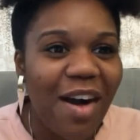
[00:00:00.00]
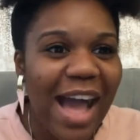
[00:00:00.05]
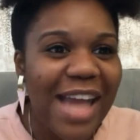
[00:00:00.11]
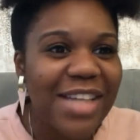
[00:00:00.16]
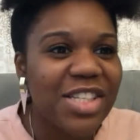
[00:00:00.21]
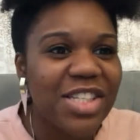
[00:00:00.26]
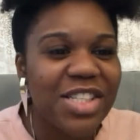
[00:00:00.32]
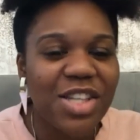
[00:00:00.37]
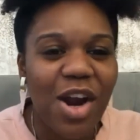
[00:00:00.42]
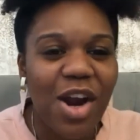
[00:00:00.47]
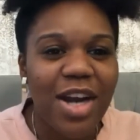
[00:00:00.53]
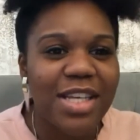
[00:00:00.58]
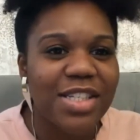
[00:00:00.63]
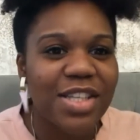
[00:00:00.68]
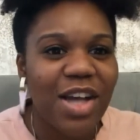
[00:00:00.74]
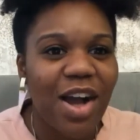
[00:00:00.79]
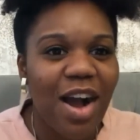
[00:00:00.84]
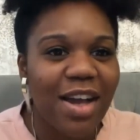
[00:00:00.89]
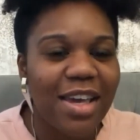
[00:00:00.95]
I just
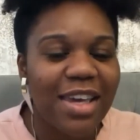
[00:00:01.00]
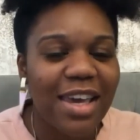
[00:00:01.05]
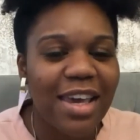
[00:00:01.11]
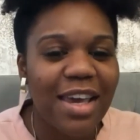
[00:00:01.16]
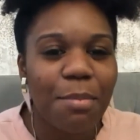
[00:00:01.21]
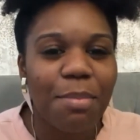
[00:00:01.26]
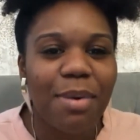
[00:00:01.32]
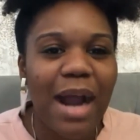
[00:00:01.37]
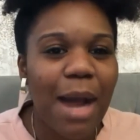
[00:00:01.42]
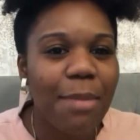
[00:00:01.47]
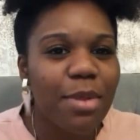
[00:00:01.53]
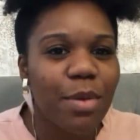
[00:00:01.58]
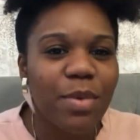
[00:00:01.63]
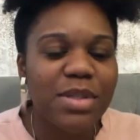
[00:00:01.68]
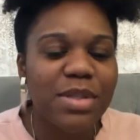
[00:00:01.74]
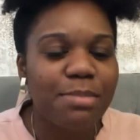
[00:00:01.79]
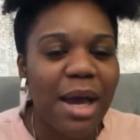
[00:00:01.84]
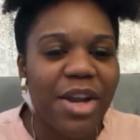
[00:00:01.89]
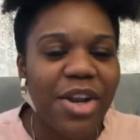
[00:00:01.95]
started talking. Probably
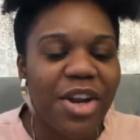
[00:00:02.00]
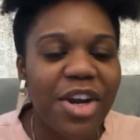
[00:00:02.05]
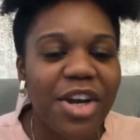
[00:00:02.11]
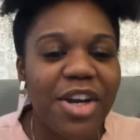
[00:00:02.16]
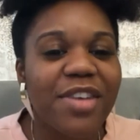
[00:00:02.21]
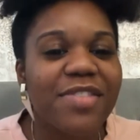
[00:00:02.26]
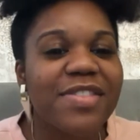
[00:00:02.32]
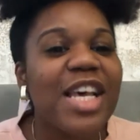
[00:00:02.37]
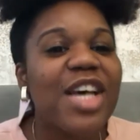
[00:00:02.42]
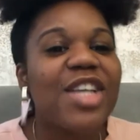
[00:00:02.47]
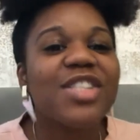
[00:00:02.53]
was my nerves.